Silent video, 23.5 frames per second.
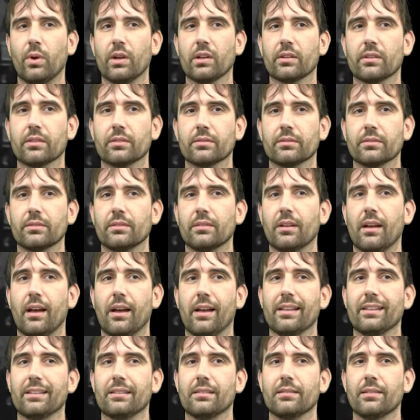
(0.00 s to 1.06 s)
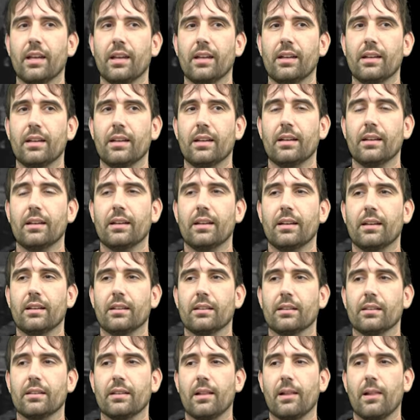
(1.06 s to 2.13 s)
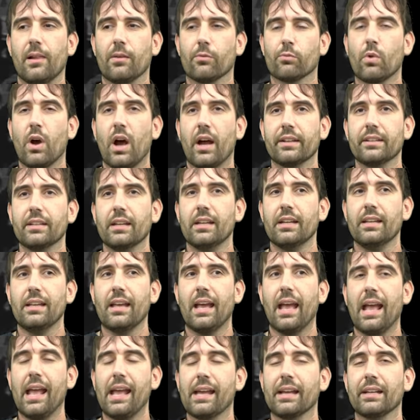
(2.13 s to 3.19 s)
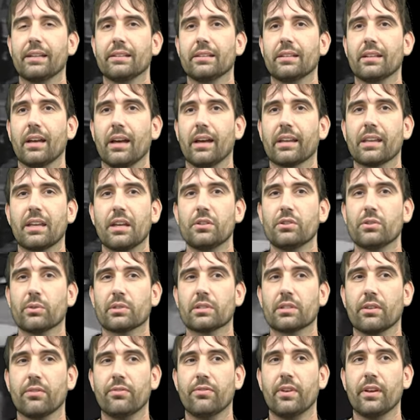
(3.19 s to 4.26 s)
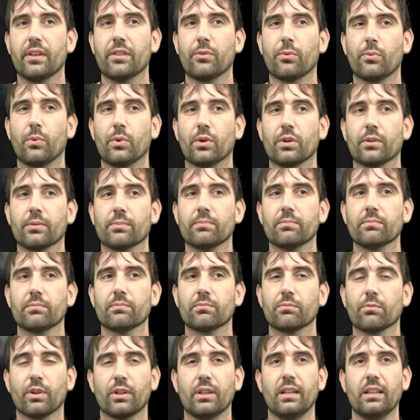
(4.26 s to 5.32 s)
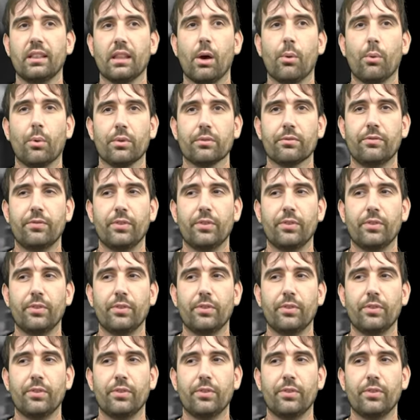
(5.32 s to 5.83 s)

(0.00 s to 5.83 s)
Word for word: where uh, Rodney and uh, King George V were really low on